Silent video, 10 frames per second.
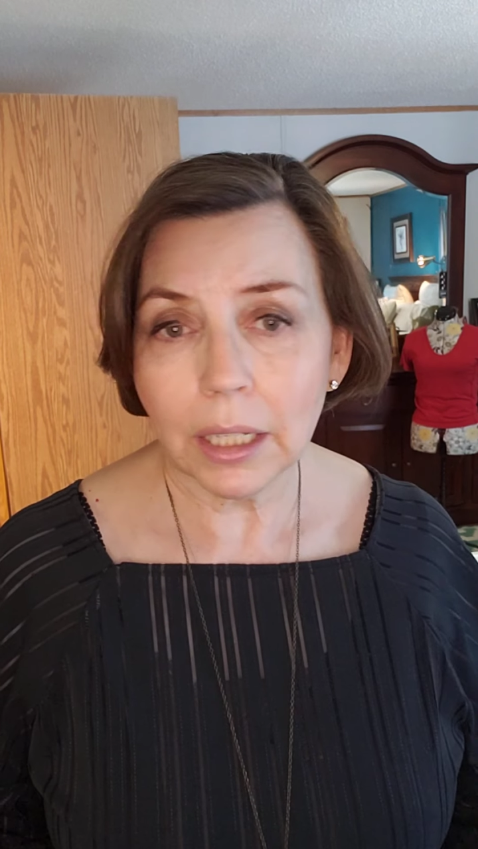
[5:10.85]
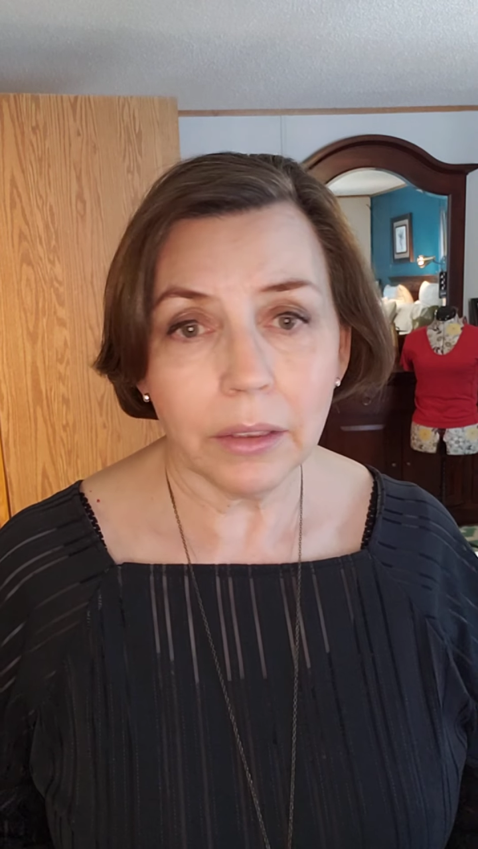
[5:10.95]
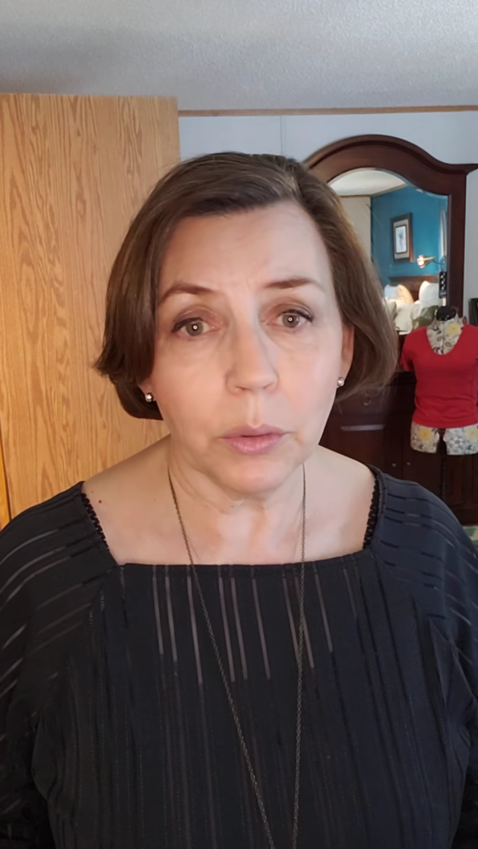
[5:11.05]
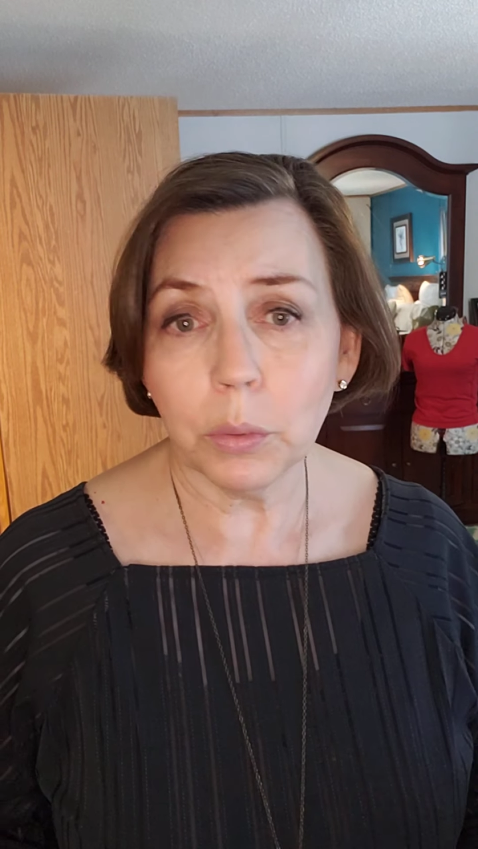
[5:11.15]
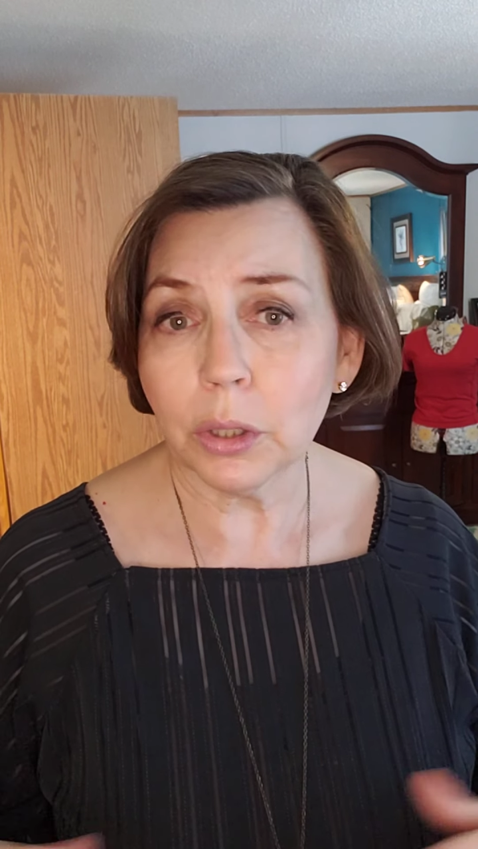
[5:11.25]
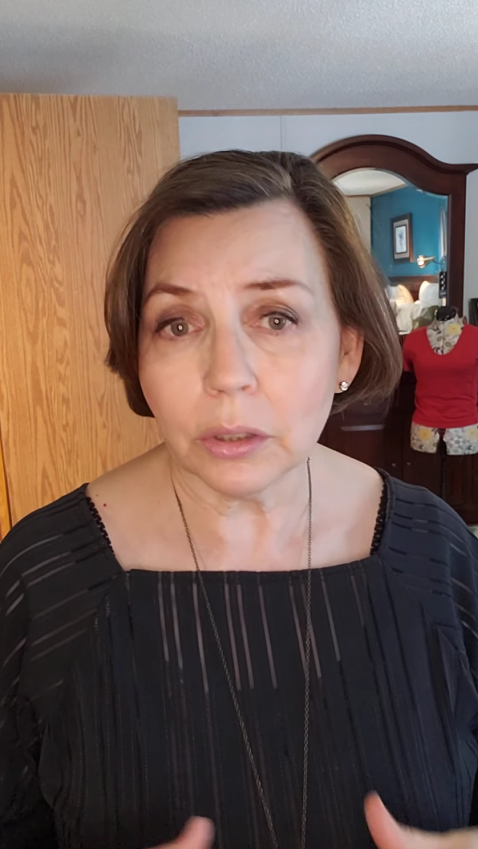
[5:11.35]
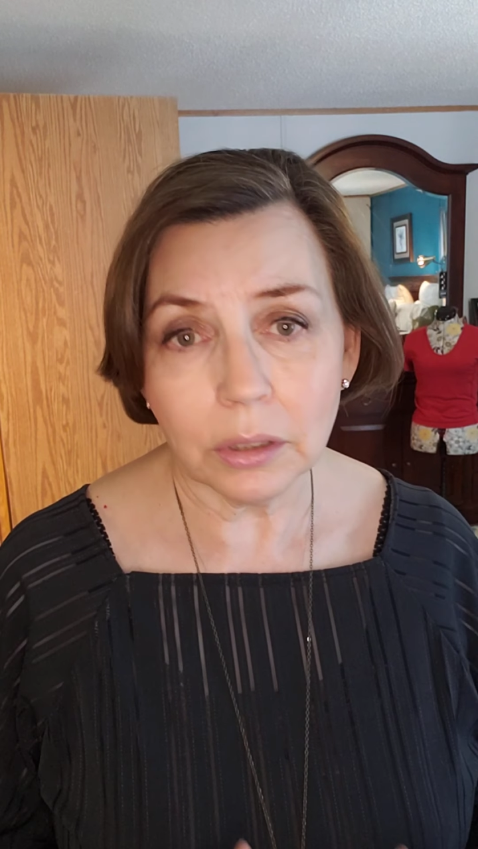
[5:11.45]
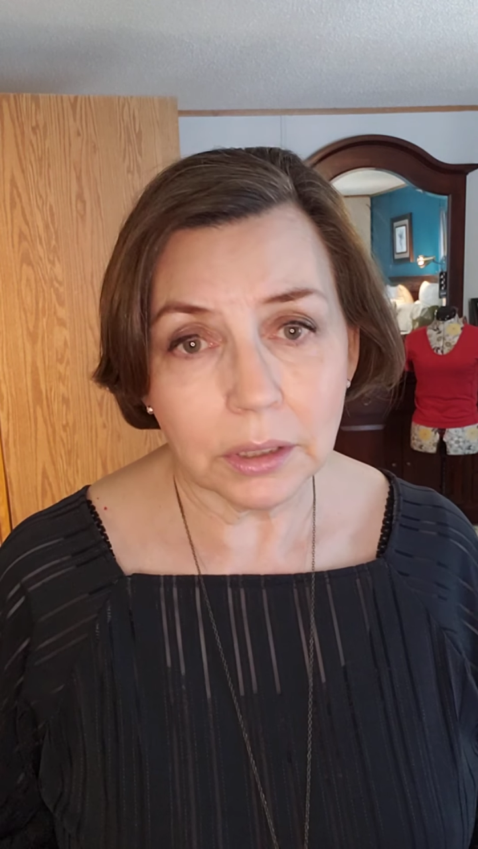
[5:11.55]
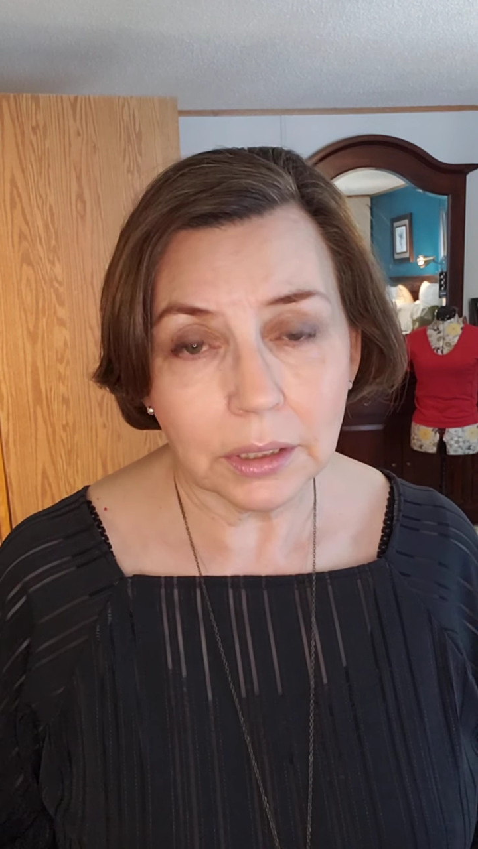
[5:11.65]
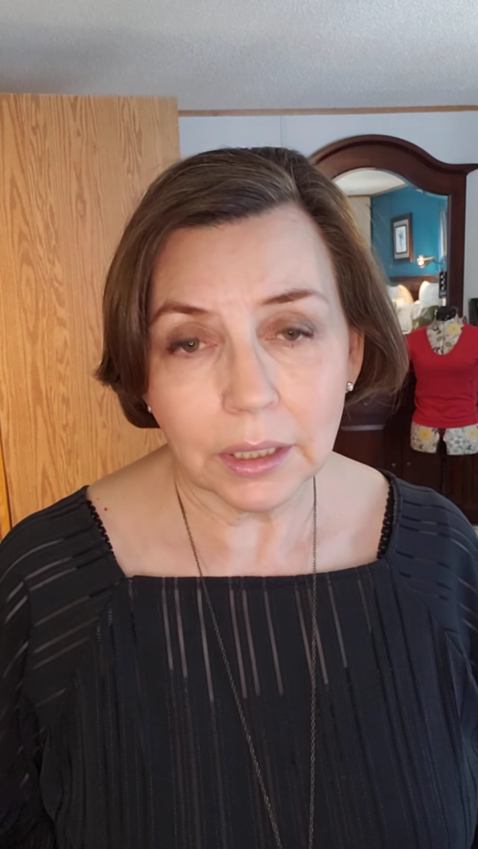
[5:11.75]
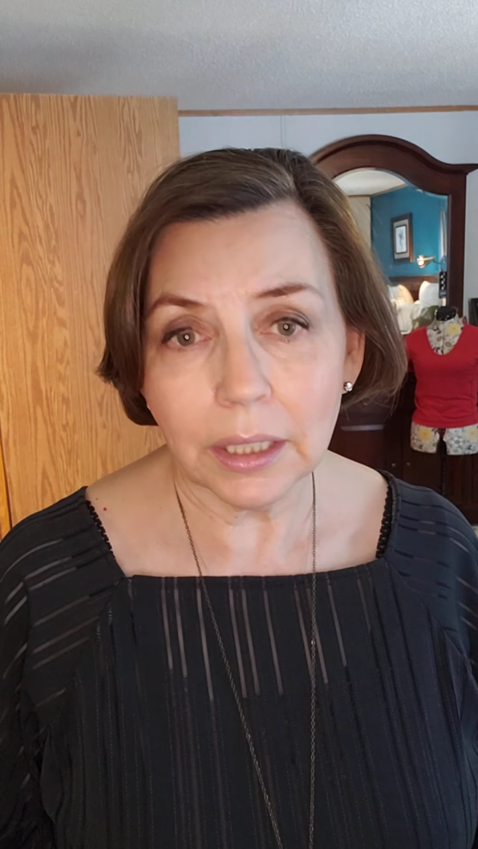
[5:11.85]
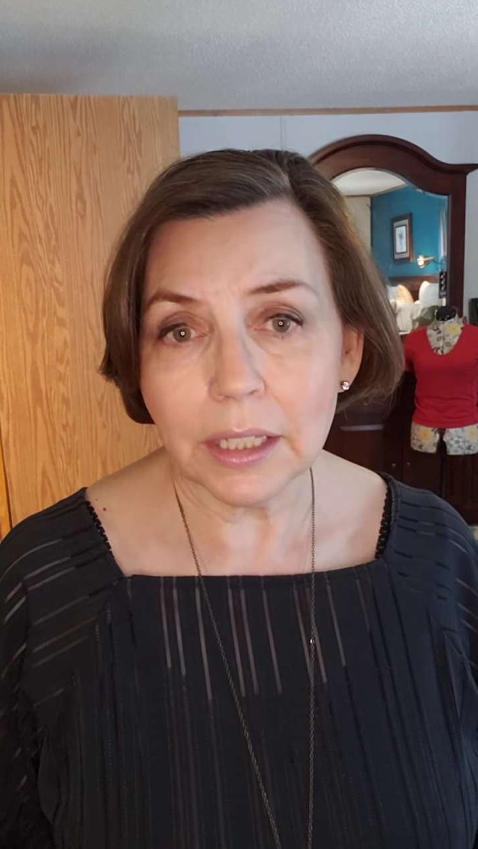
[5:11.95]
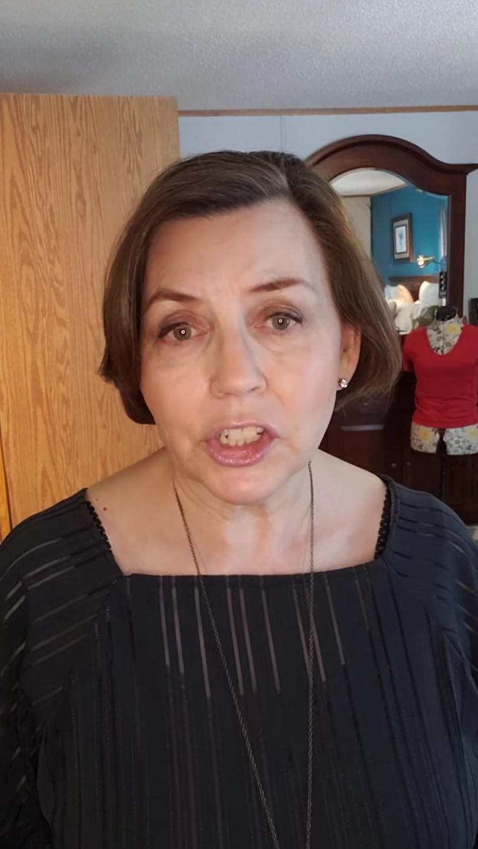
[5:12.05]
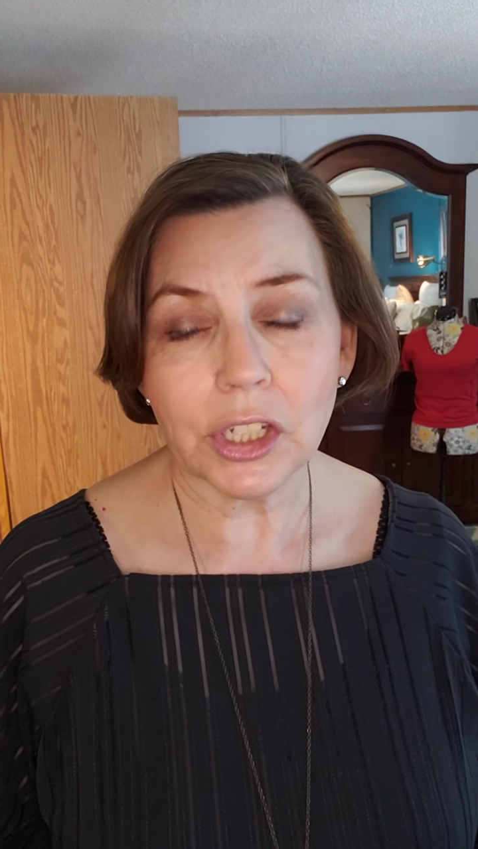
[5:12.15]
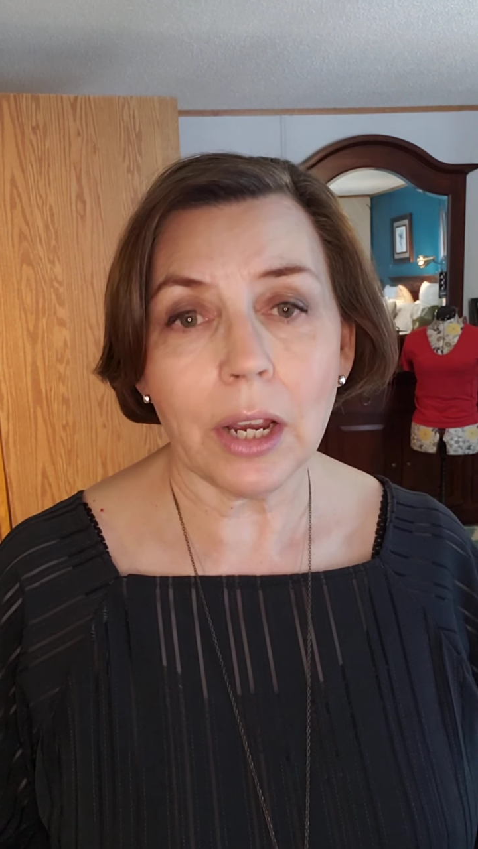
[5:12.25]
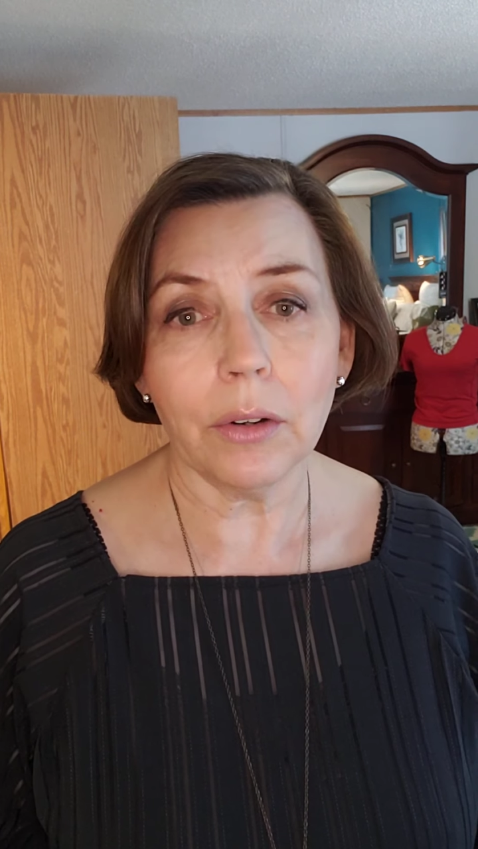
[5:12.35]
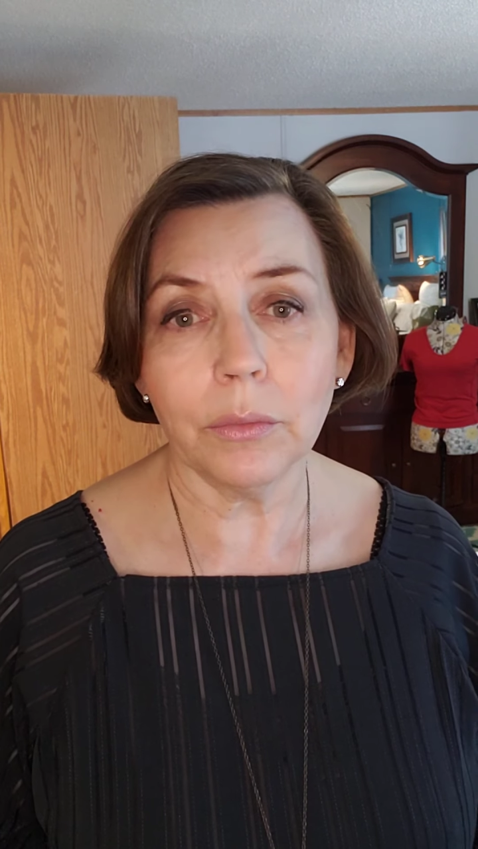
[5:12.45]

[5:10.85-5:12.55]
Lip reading: the world in this shower,